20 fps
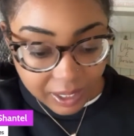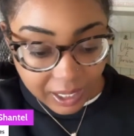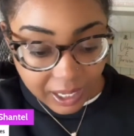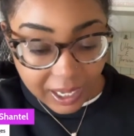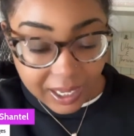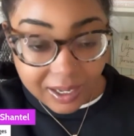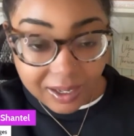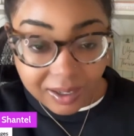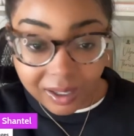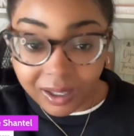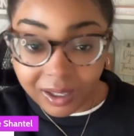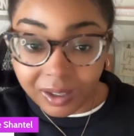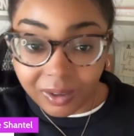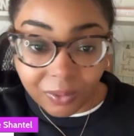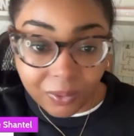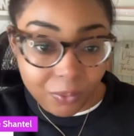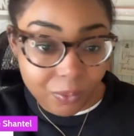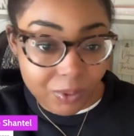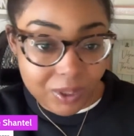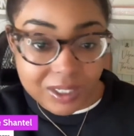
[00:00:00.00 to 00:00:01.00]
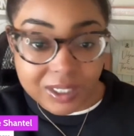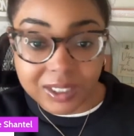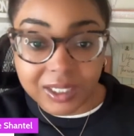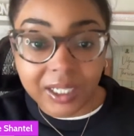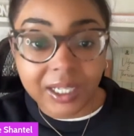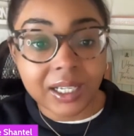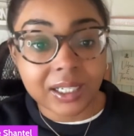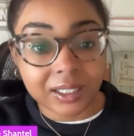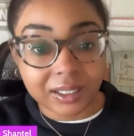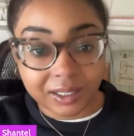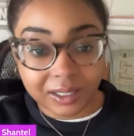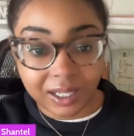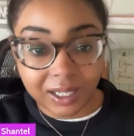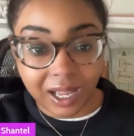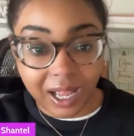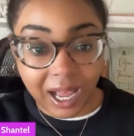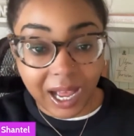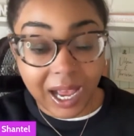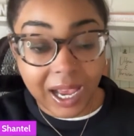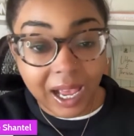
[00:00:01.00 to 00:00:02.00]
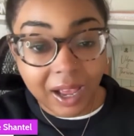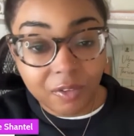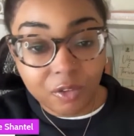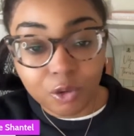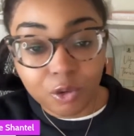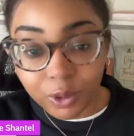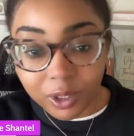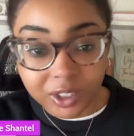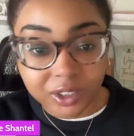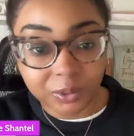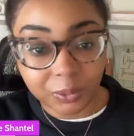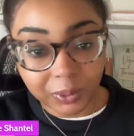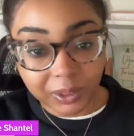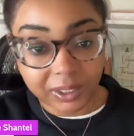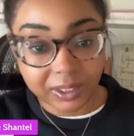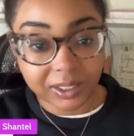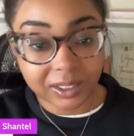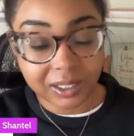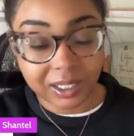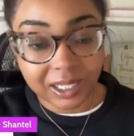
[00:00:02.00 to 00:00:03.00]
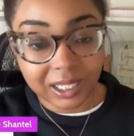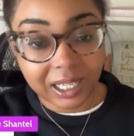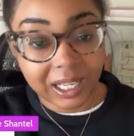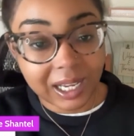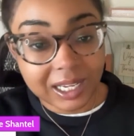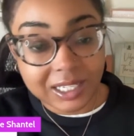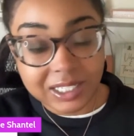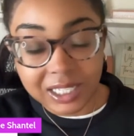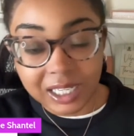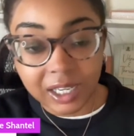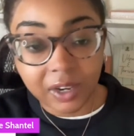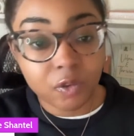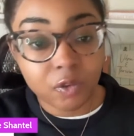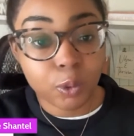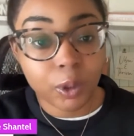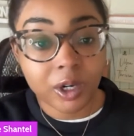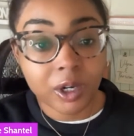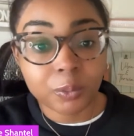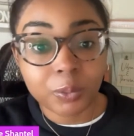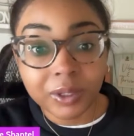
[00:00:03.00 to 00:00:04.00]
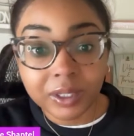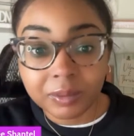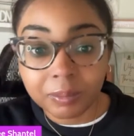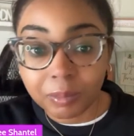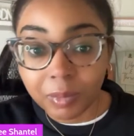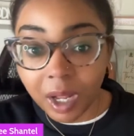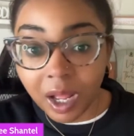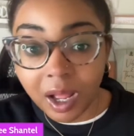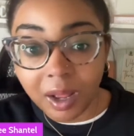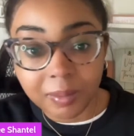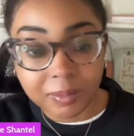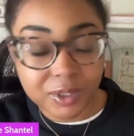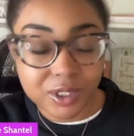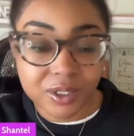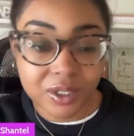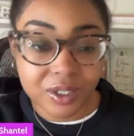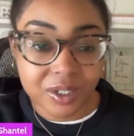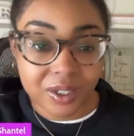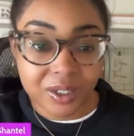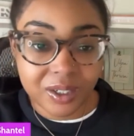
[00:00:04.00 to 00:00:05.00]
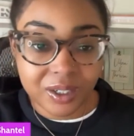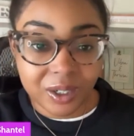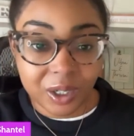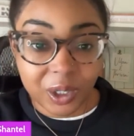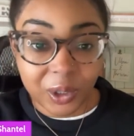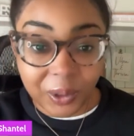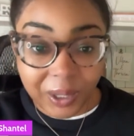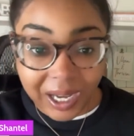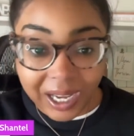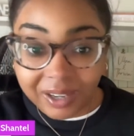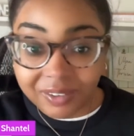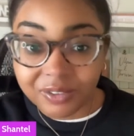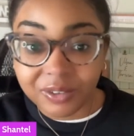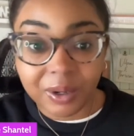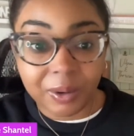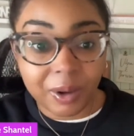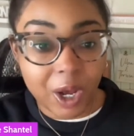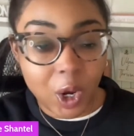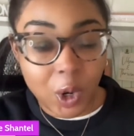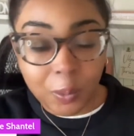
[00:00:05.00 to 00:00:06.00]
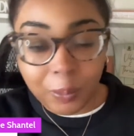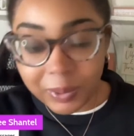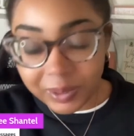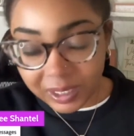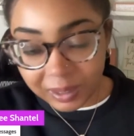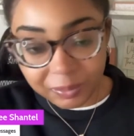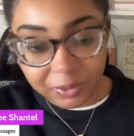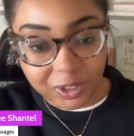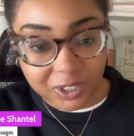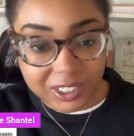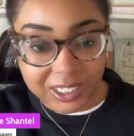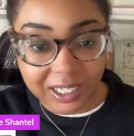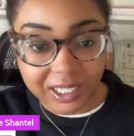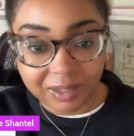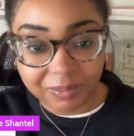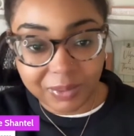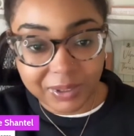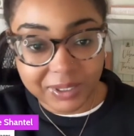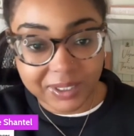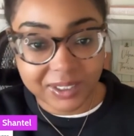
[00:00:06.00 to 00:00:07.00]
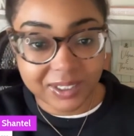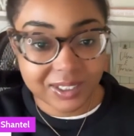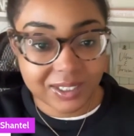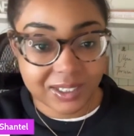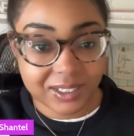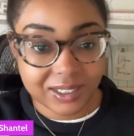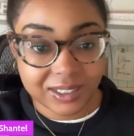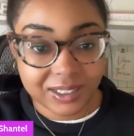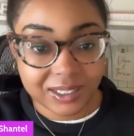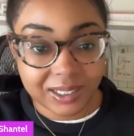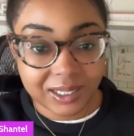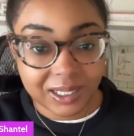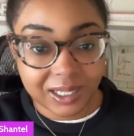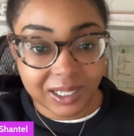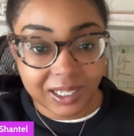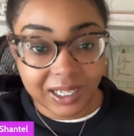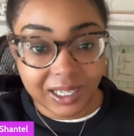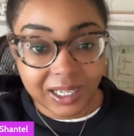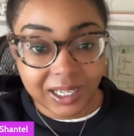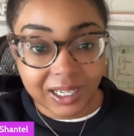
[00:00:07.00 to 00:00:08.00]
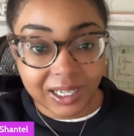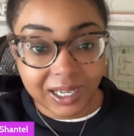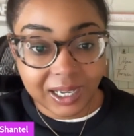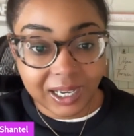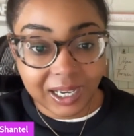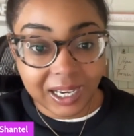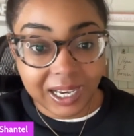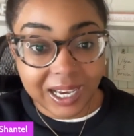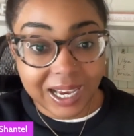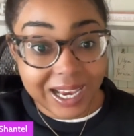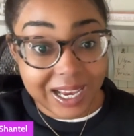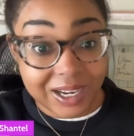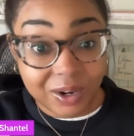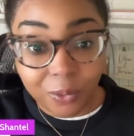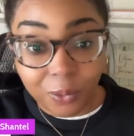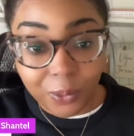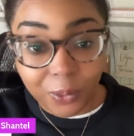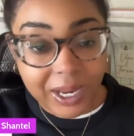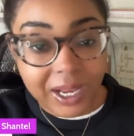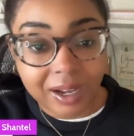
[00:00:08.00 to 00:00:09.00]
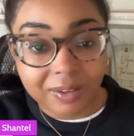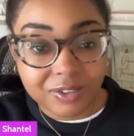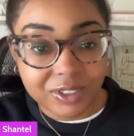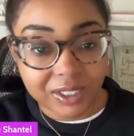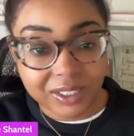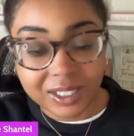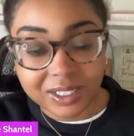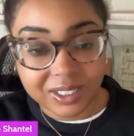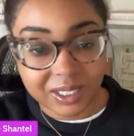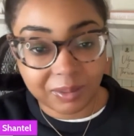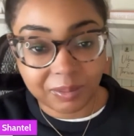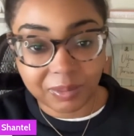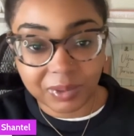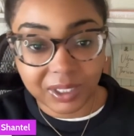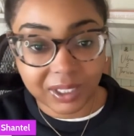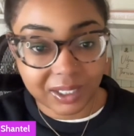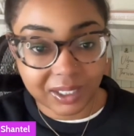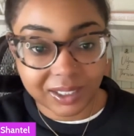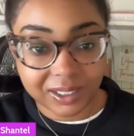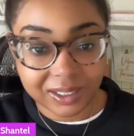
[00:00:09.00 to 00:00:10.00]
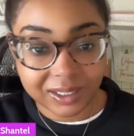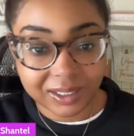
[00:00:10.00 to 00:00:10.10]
And once again, I have worked with clients, I have worked with moms who have opened up their second business, and we have done the same thing.